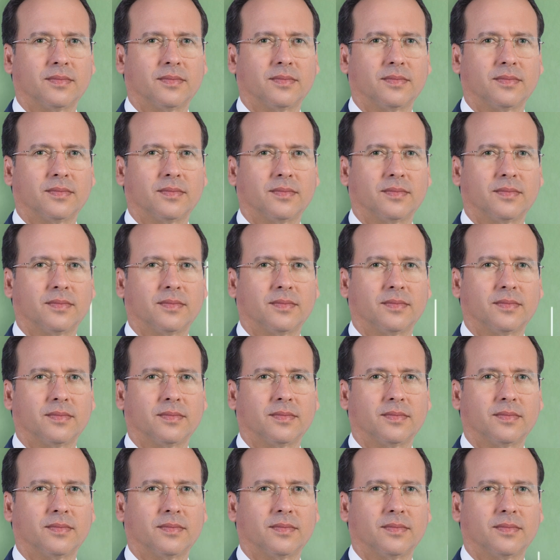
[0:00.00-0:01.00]

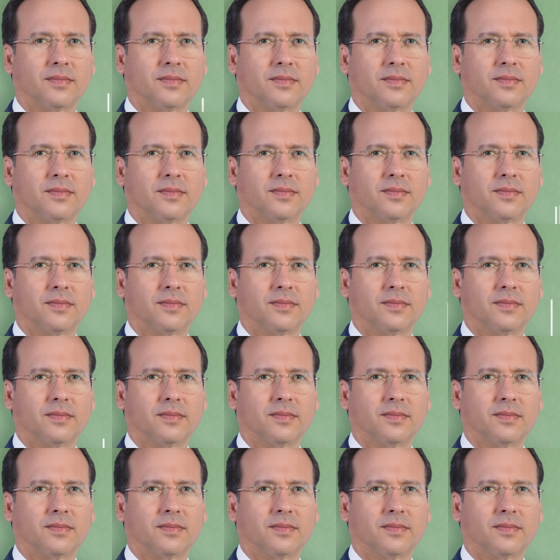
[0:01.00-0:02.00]

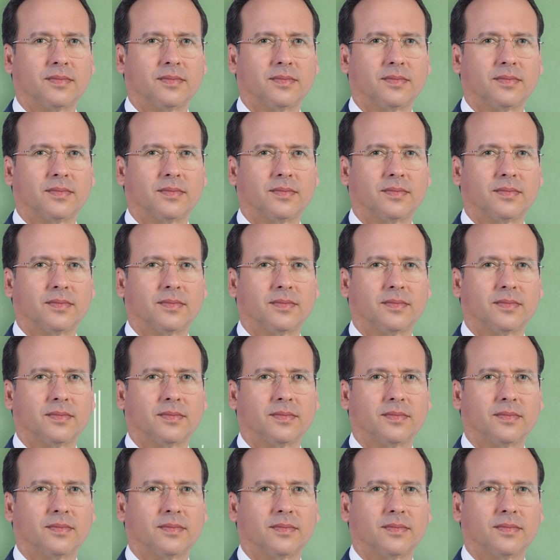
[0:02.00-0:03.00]

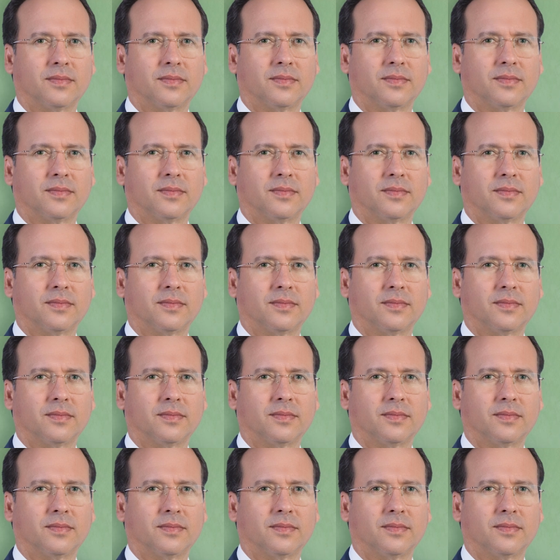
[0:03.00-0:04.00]

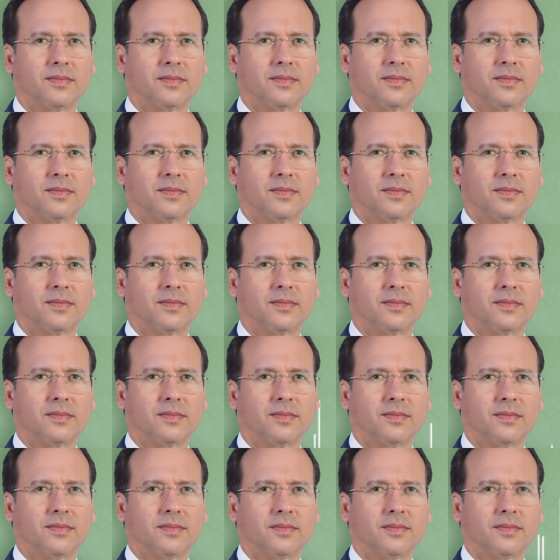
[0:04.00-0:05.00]

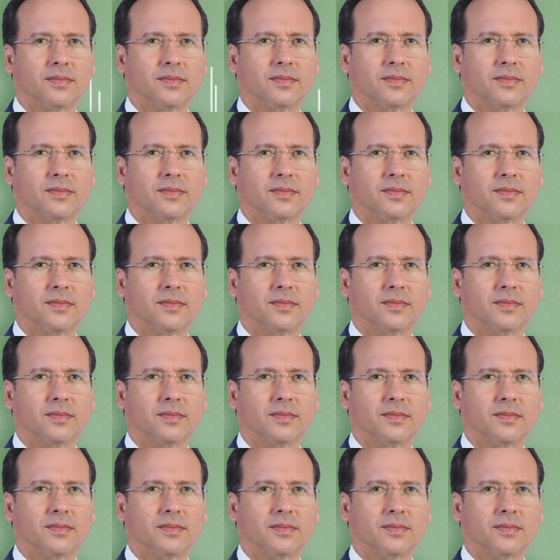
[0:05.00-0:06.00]

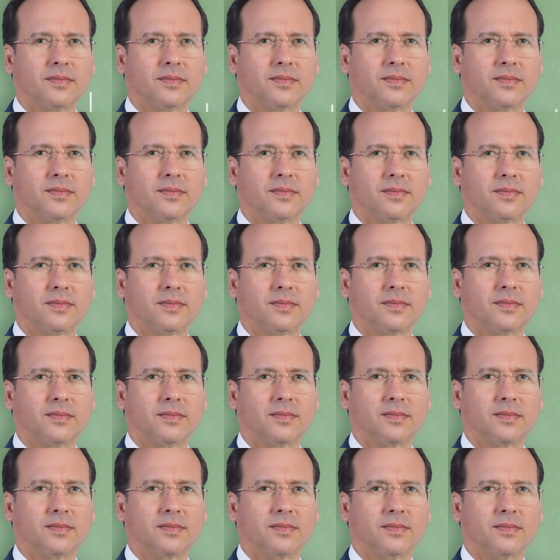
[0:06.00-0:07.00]

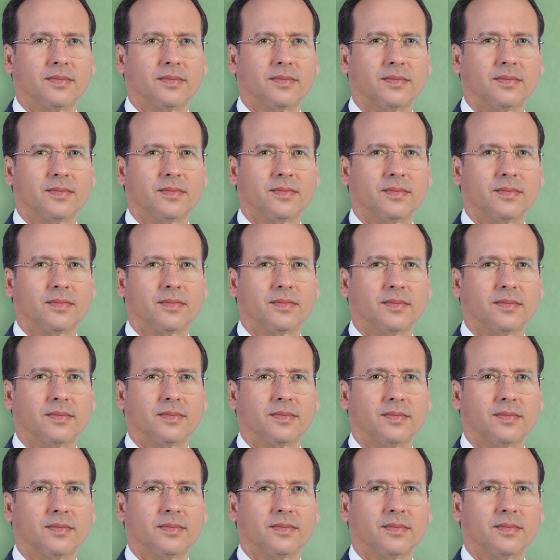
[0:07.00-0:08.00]
The face doesn't move, so there is nothing to read.